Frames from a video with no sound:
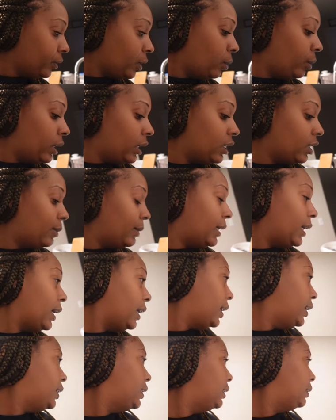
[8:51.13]
What else we
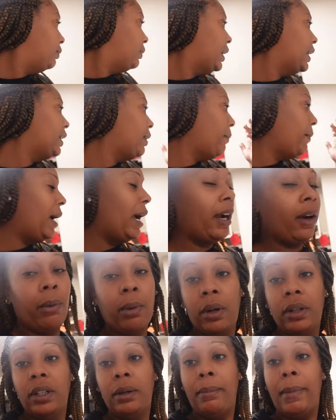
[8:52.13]
got? We got the
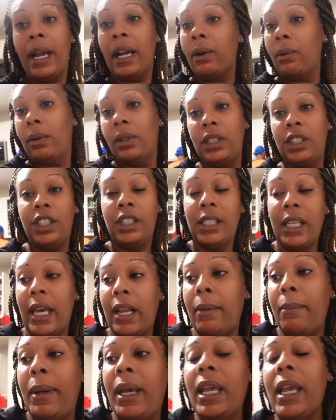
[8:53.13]
macaroni. The macaroni just
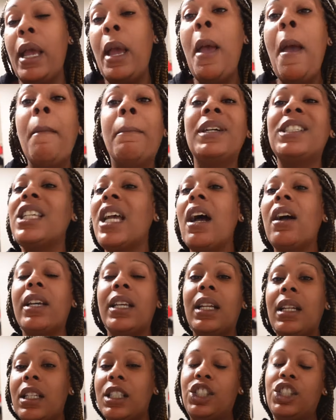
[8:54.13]
gotta bake. But y'all
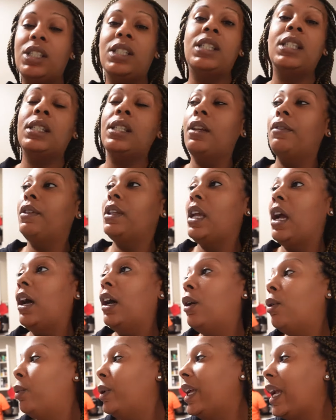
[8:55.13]
get the logistics of it,
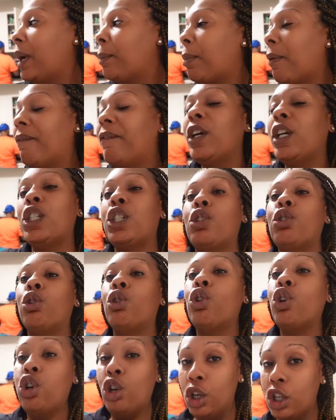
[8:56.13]
y'all. We ain't professional
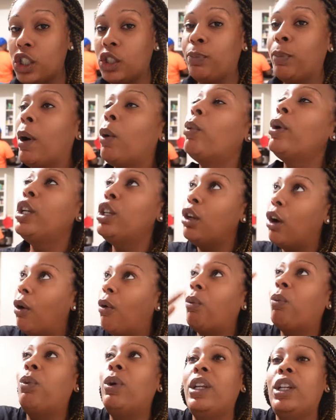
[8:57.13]
cooks, but we know
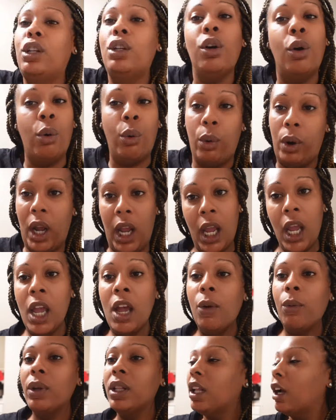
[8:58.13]
what we doing.
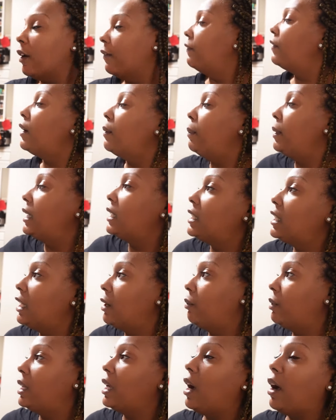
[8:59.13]
We learn for the best,
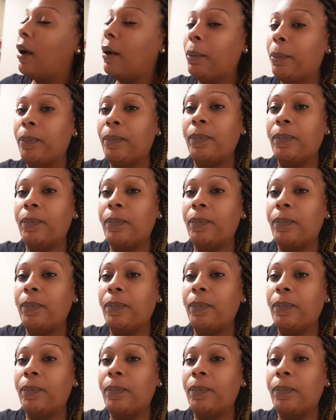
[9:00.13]
didn't we, y'all?